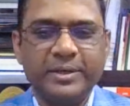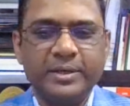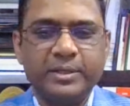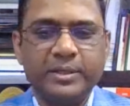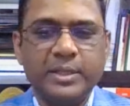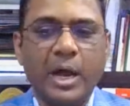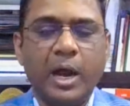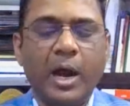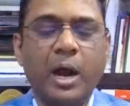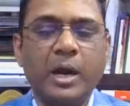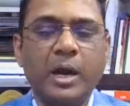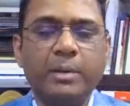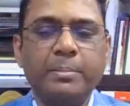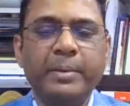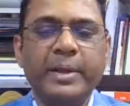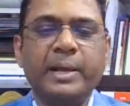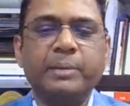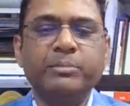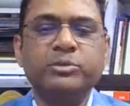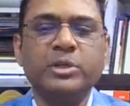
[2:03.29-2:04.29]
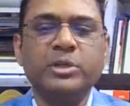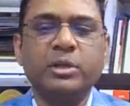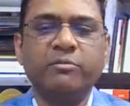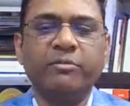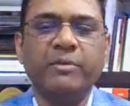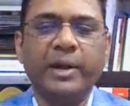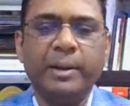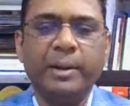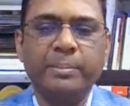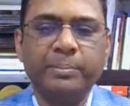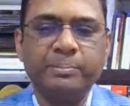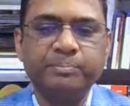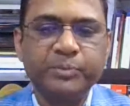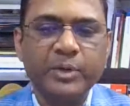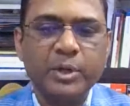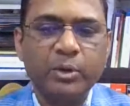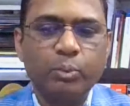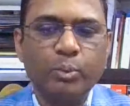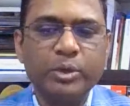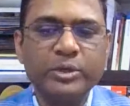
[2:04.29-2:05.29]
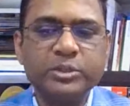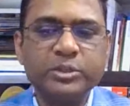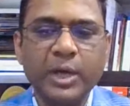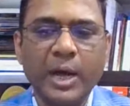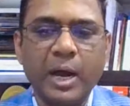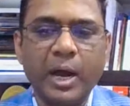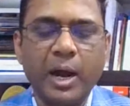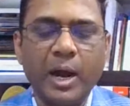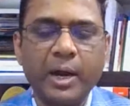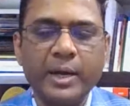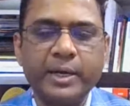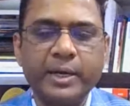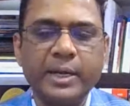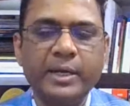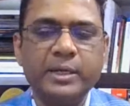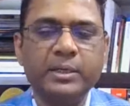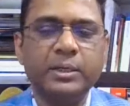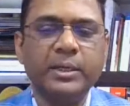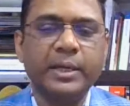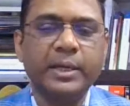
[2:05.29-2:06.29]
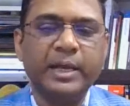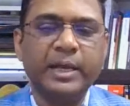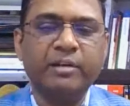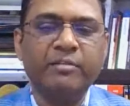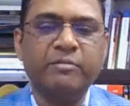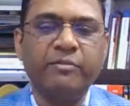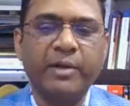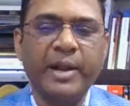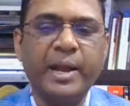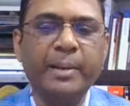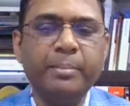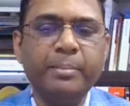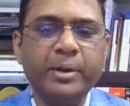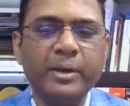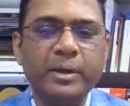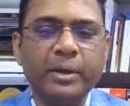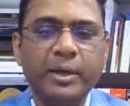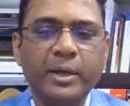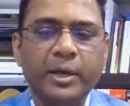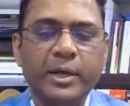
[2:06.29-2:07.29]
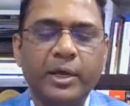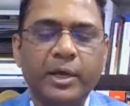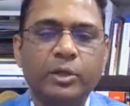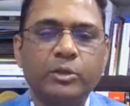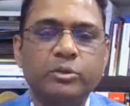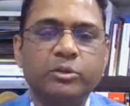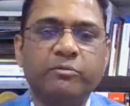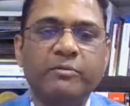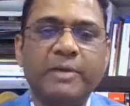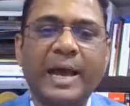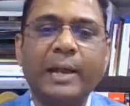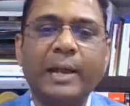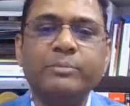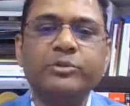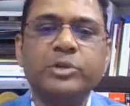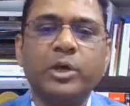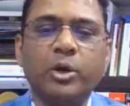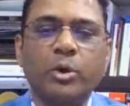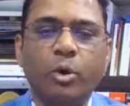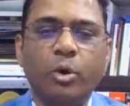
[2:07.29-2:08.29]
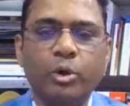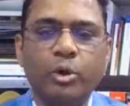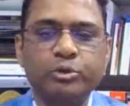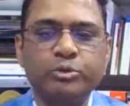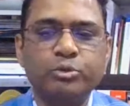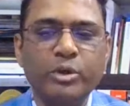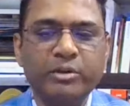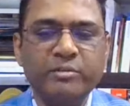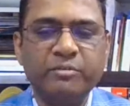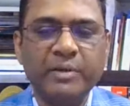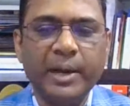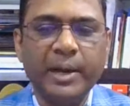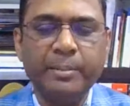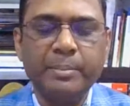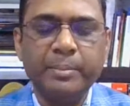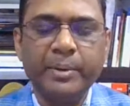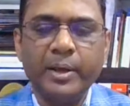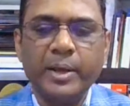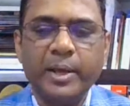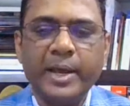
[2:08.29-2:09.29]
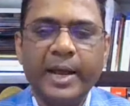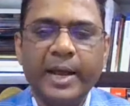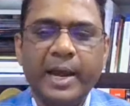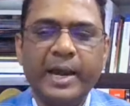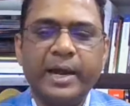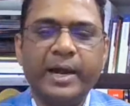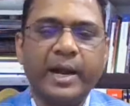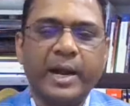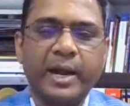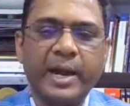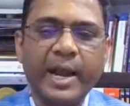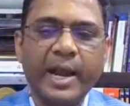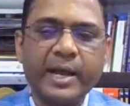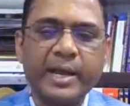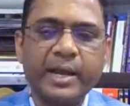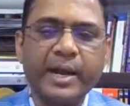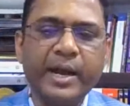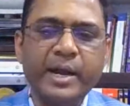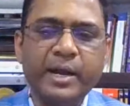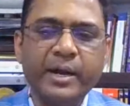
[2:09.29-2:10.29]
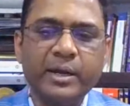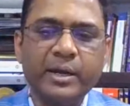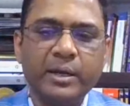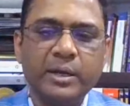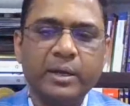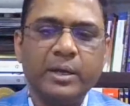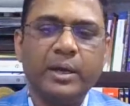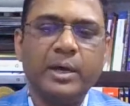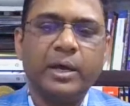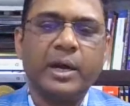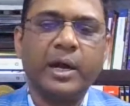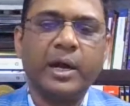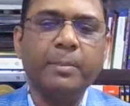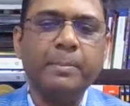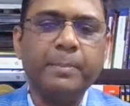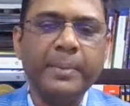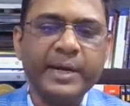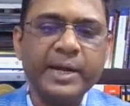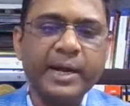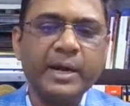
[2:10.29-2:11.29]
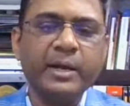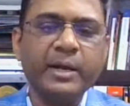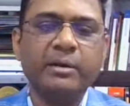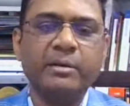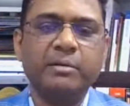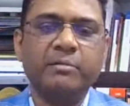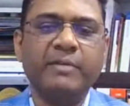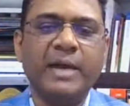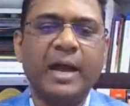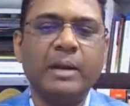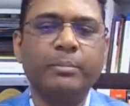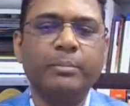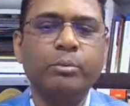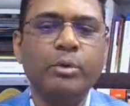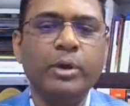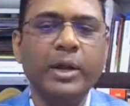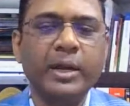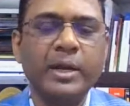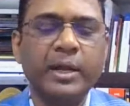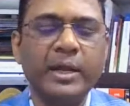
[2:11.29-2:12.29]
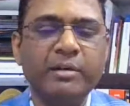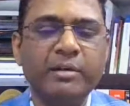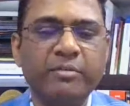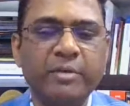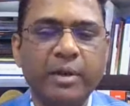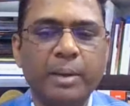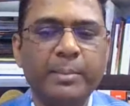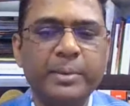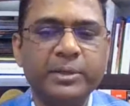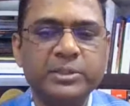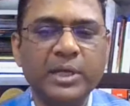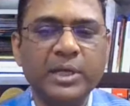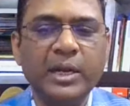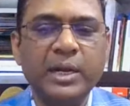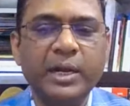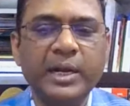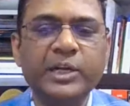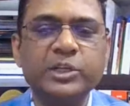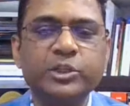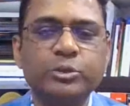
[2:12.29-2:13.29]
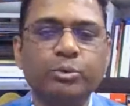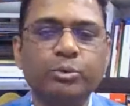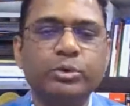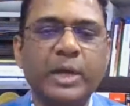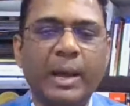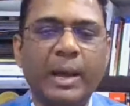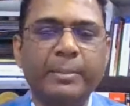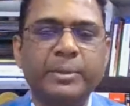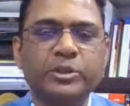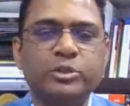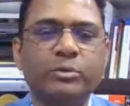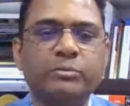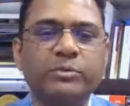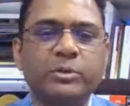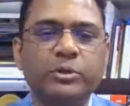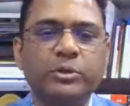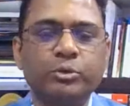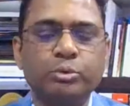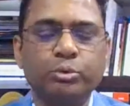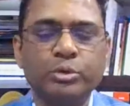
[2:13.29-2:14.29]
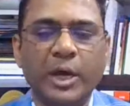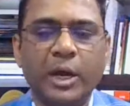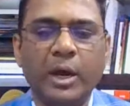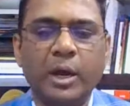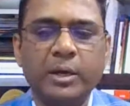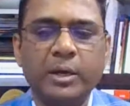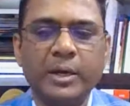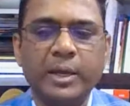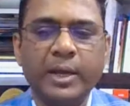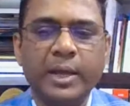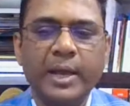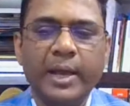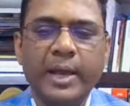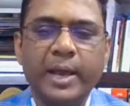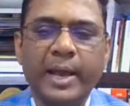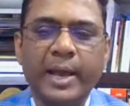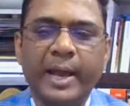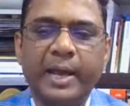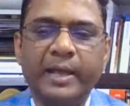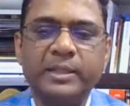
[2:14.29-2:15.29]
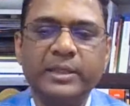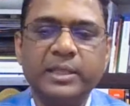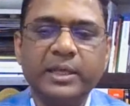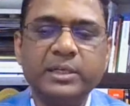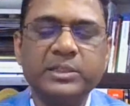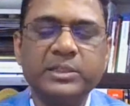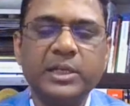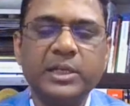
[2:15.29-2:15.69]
Heart becomes inflamed. Once the heart is inflamed, the valves are also inflamed, and recurrent repeated valvular inflammation leads to damage to the heart, and this